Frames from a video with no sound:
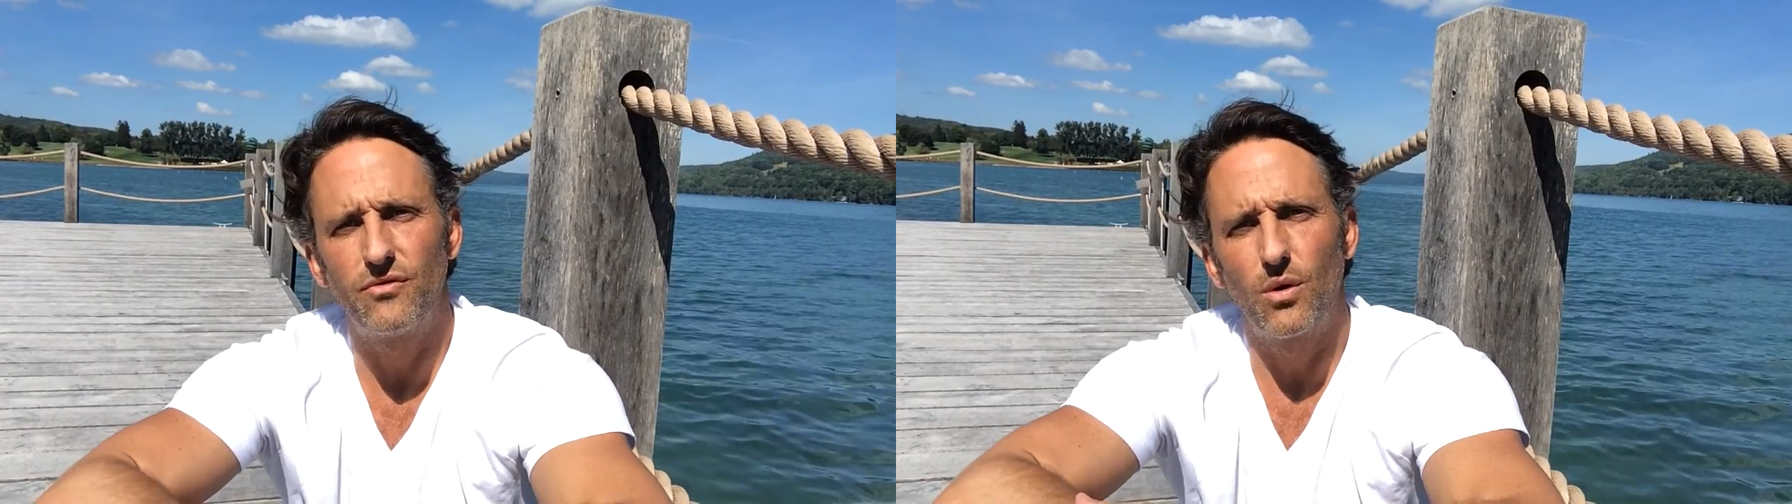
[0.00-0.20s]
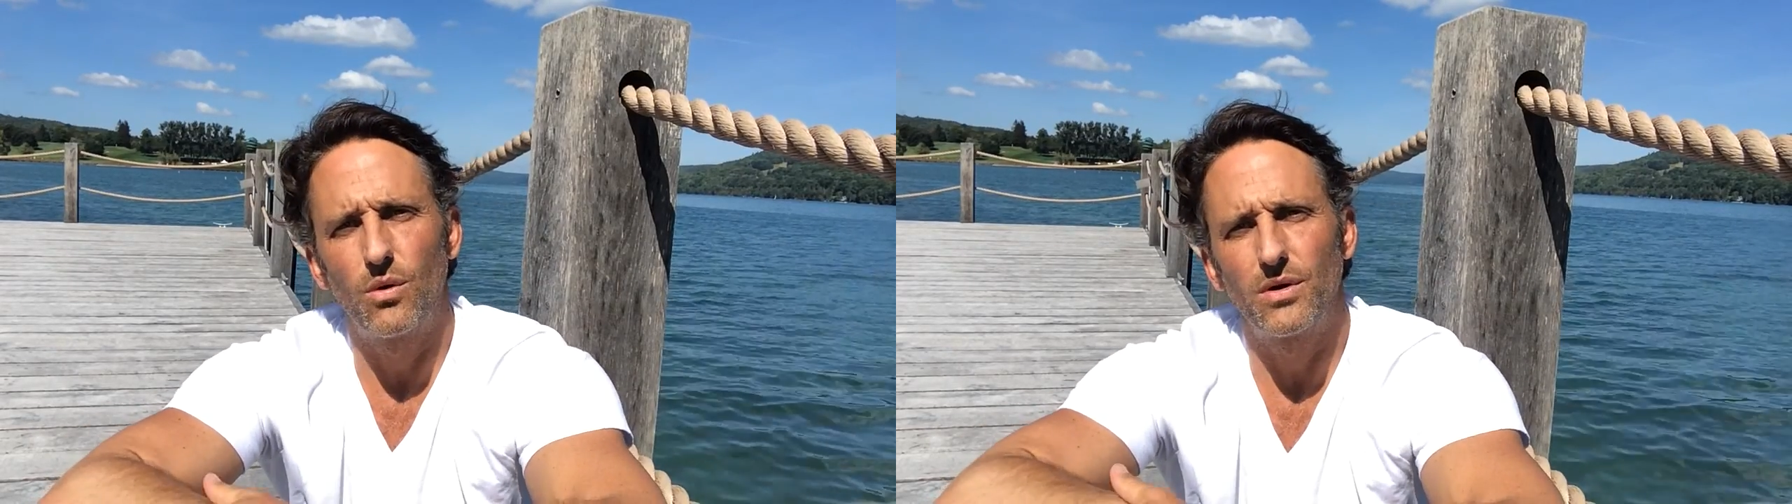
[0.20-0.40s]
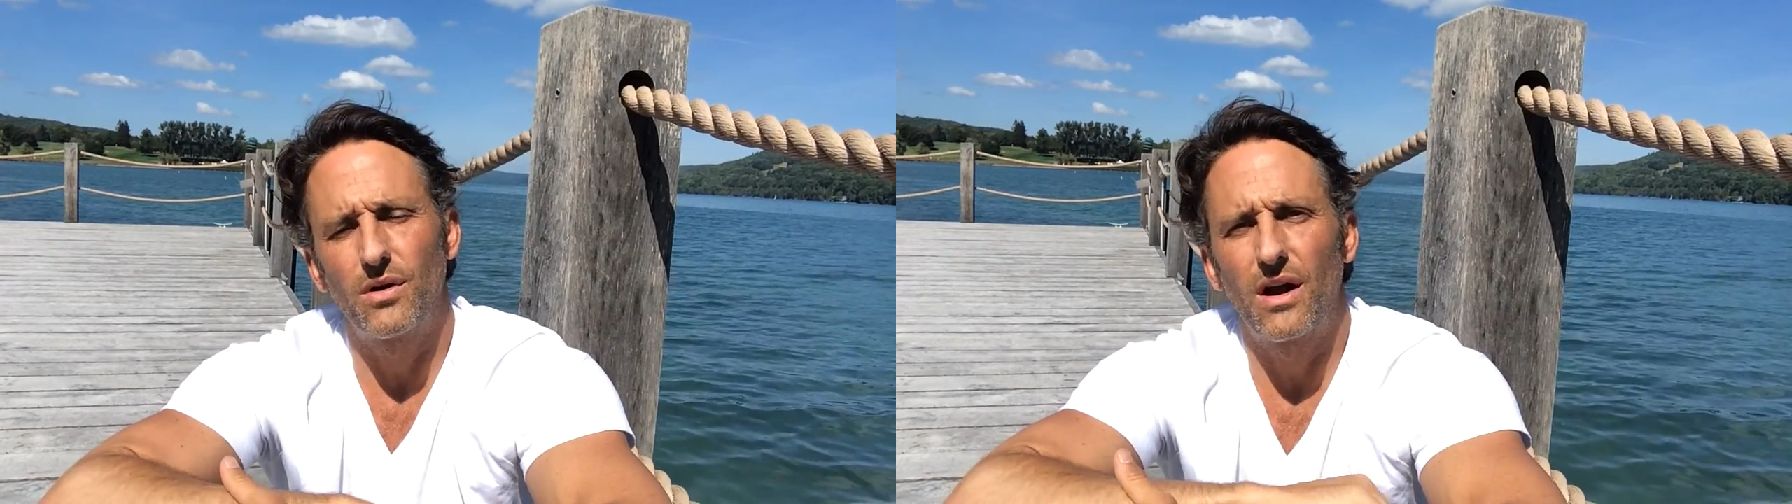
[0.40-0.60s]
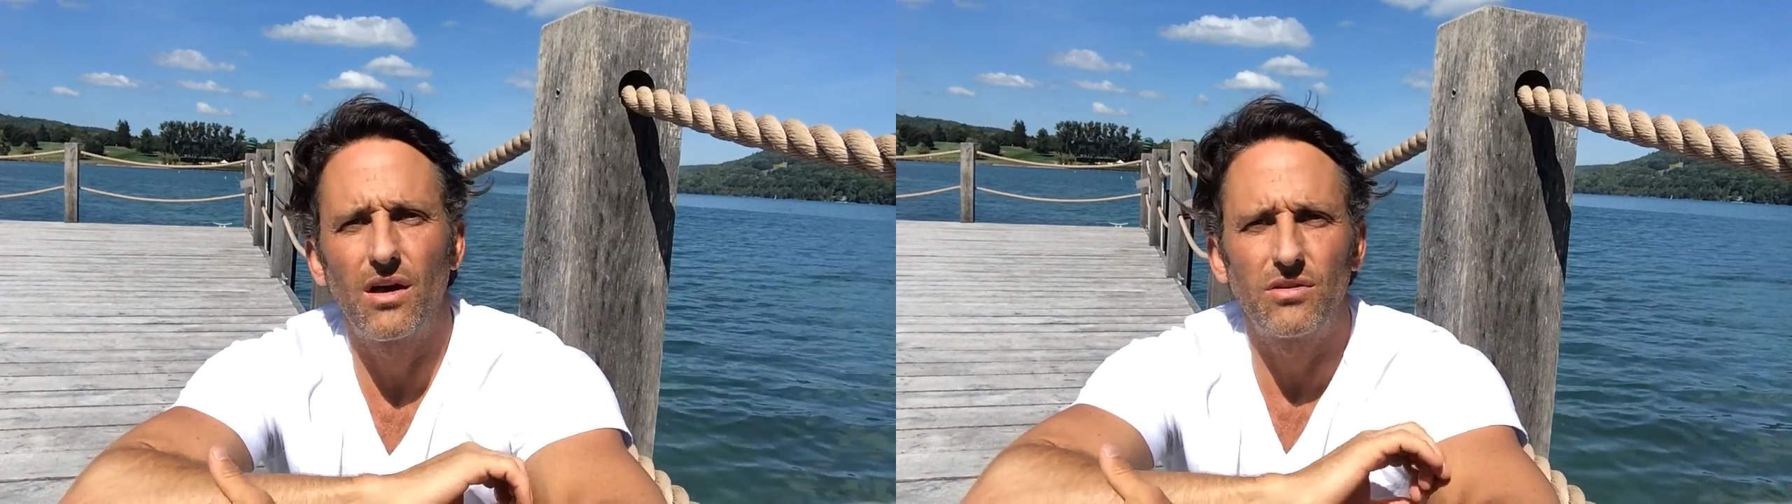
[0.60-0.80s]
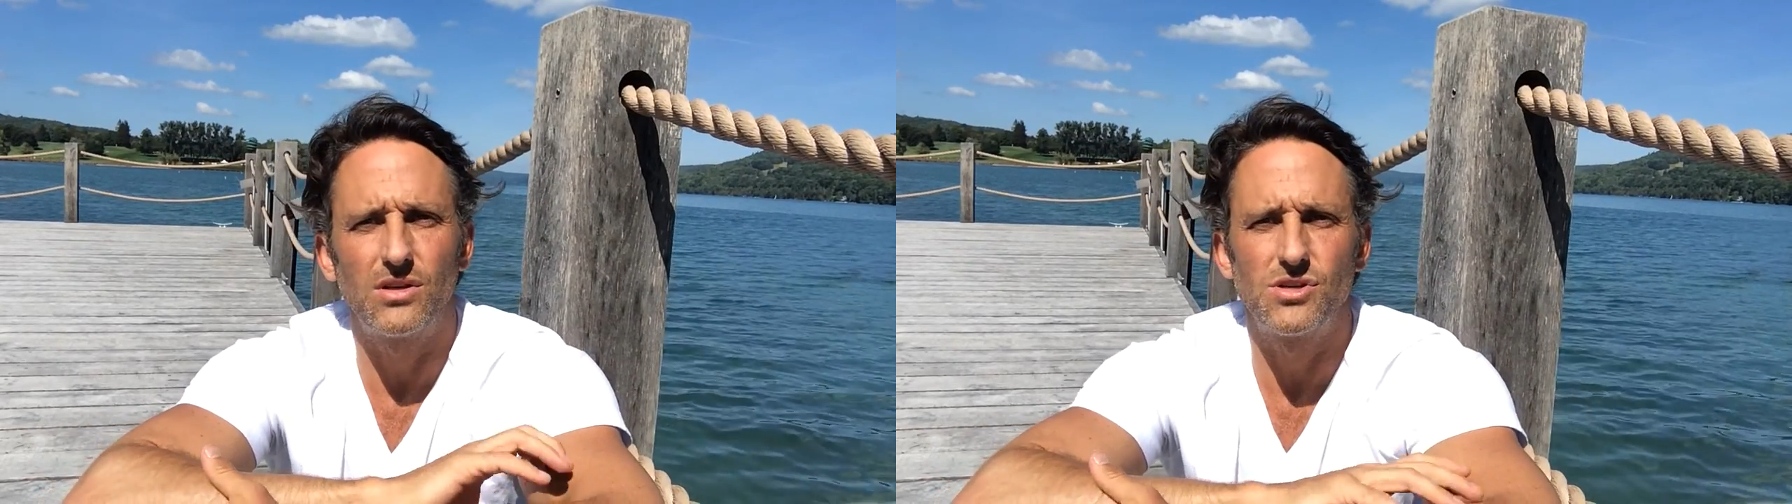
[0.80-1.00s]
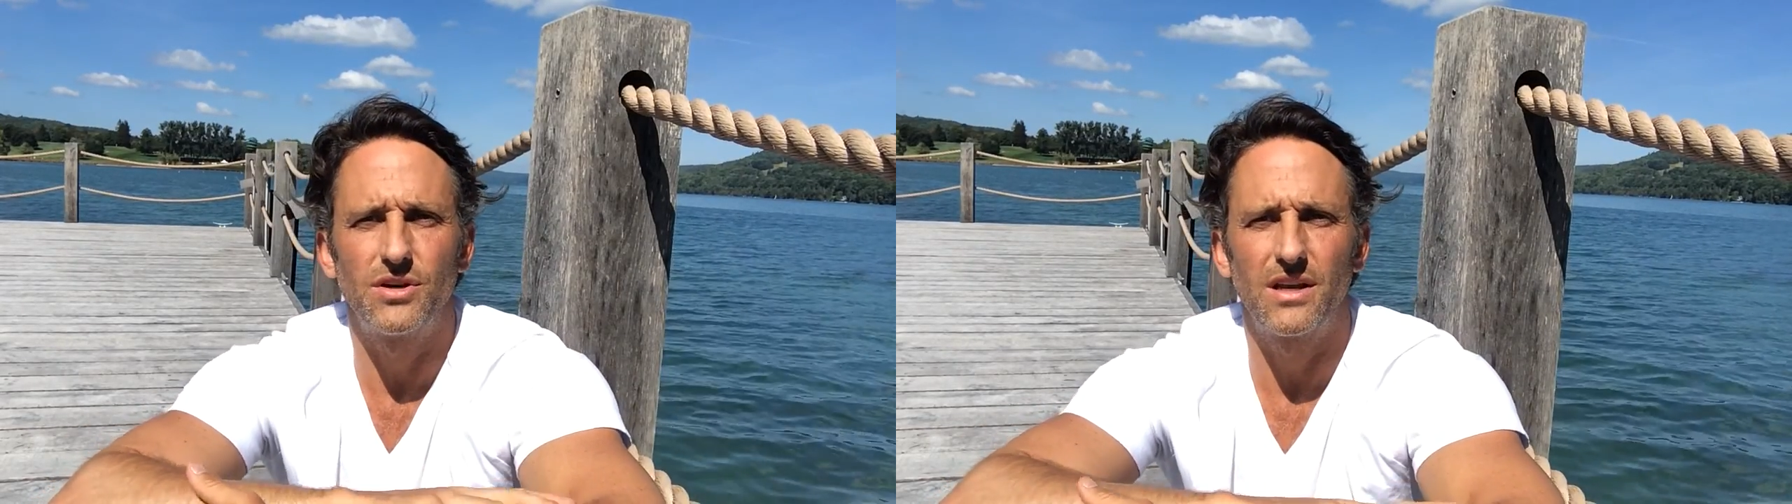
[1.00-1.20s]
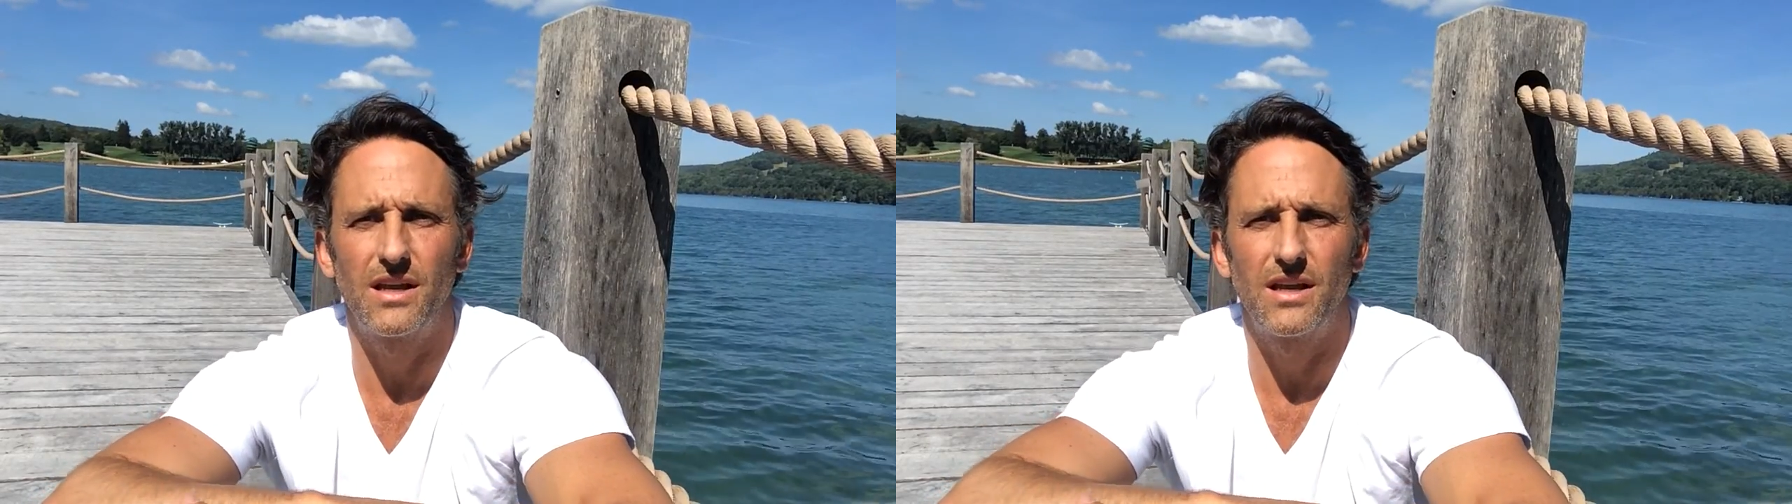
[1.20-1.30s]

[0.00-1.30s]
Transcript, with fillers: forward in our healthy journey